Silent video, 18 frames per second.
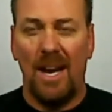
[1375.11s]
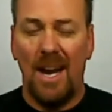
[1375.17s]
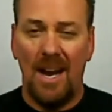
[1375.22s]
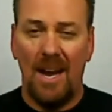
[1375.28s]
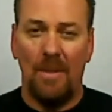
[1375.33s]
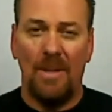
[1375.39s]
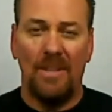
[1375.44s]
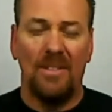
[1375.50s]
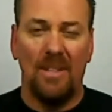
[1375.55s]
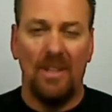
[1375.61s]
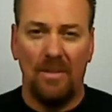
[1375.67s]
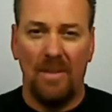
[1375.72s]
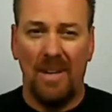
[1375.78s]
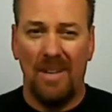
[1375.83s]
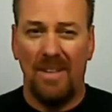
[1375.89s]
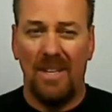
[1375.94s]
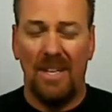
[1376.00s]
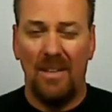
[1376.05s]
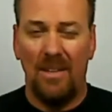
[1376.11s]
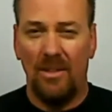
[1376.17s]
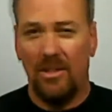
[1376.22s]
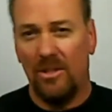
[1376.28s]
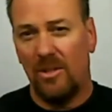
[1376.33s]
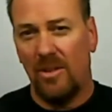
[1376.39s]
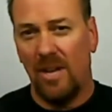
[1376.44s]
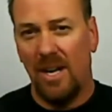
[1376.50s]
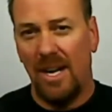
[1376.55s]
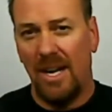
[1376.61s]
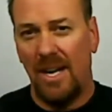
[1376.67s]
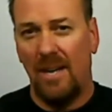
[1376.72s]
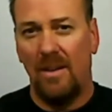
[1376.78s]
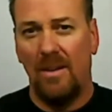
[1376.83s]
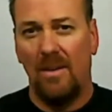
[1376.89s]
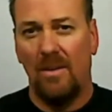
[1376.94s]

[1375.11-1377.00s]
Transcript: I myself haven't either tried